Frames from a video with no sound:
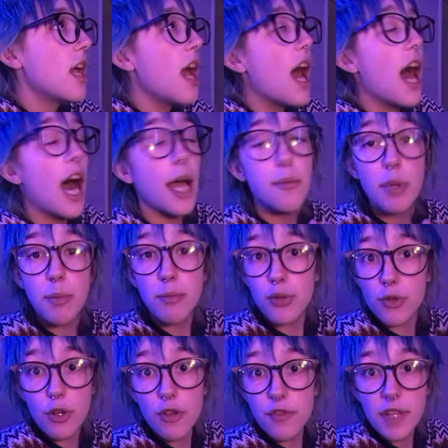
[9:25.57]
I'm
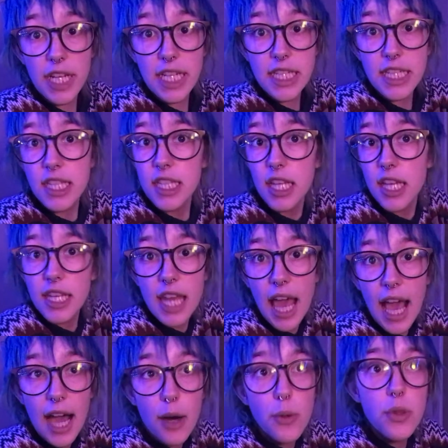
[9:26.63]
improving
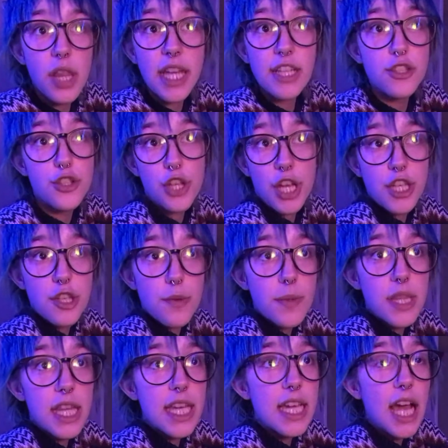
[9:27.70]
now. Like,
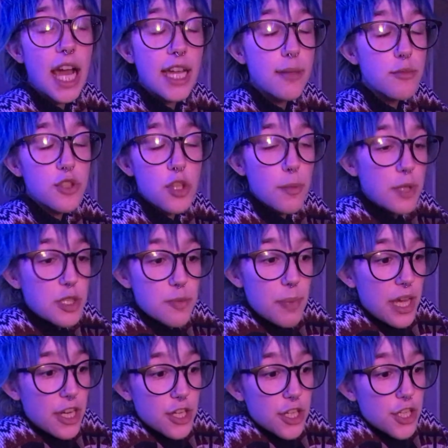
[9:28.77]
genuinely, I am so much
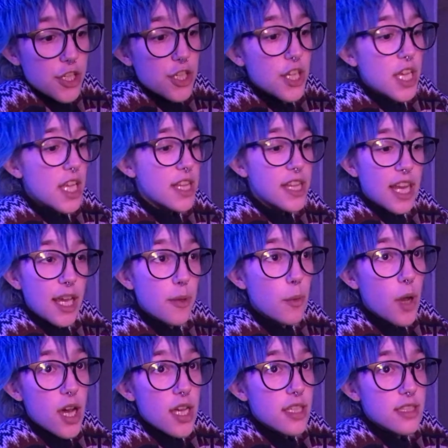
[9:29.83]
better than I
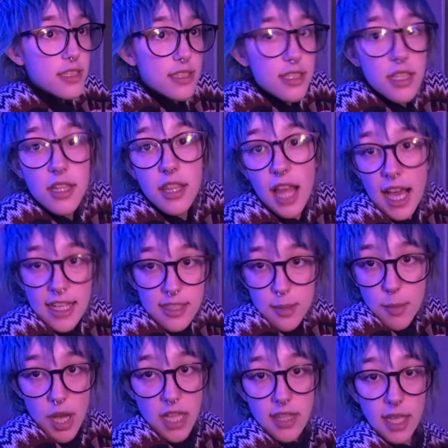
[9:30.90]
was last
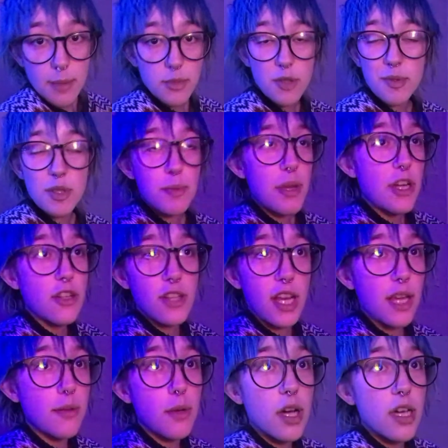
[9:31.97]
month. I'm so much better than
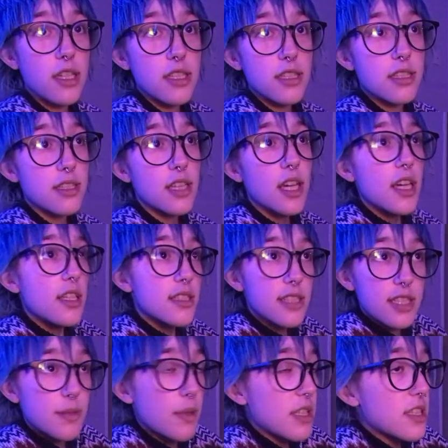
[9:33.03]
I was
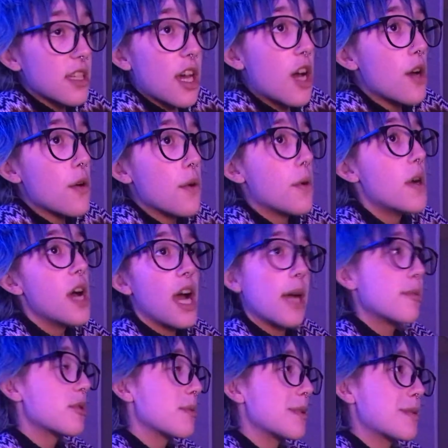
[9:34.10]
six months ago.
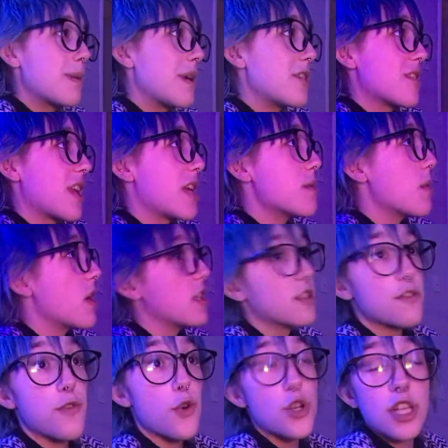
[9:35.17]
I'm so much better than I was
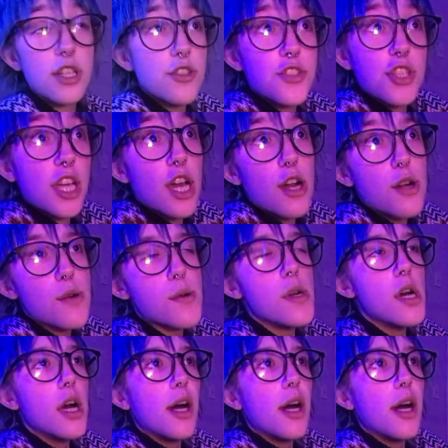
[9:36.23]
four years ago.